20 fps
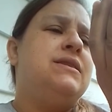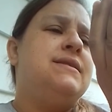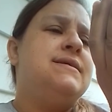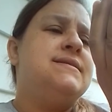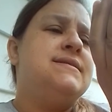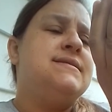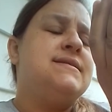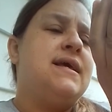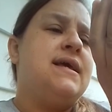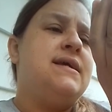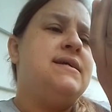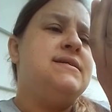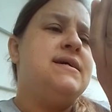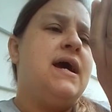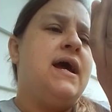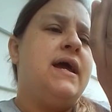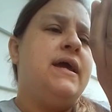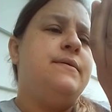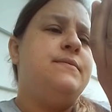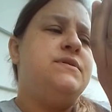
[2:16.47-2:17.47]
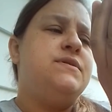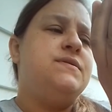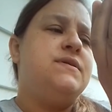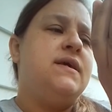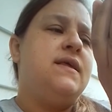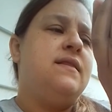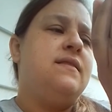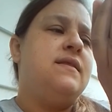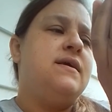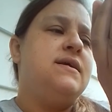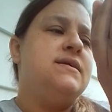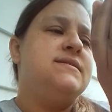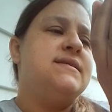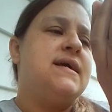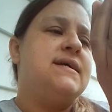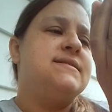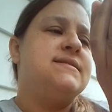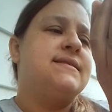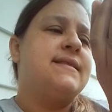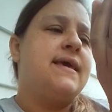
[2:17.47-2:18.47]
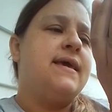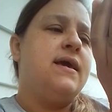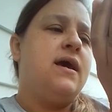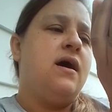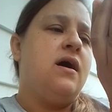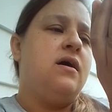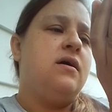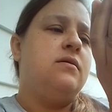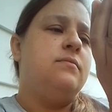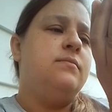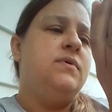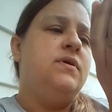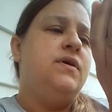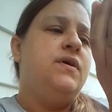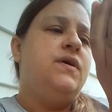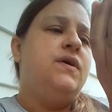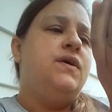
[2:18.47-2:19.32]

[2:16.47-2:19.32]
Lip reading: This is a time to take things as they come.